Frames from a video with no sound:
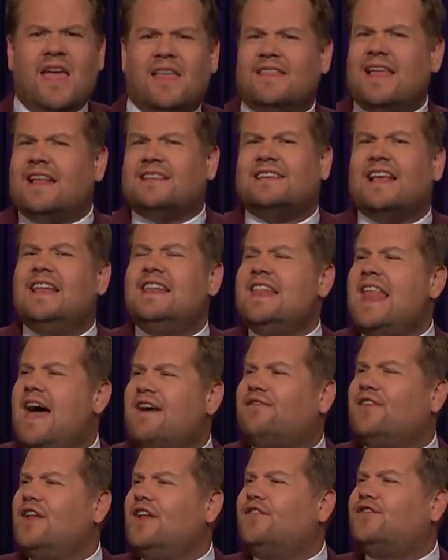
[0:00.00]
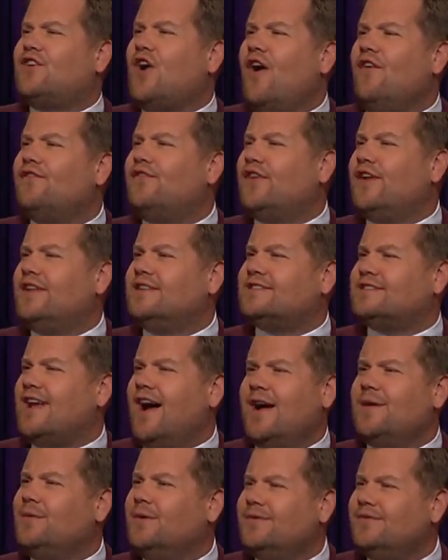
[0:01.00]
That's a level of confidence
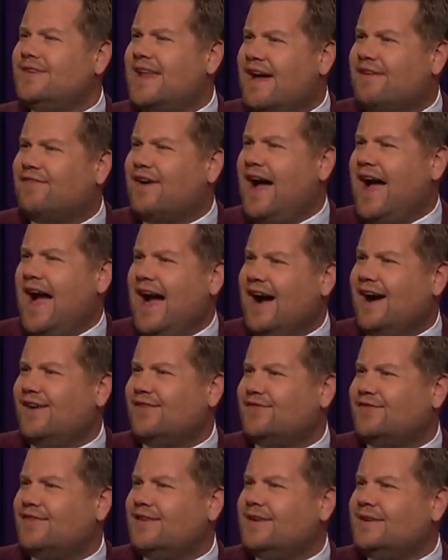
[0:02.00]
I will never have.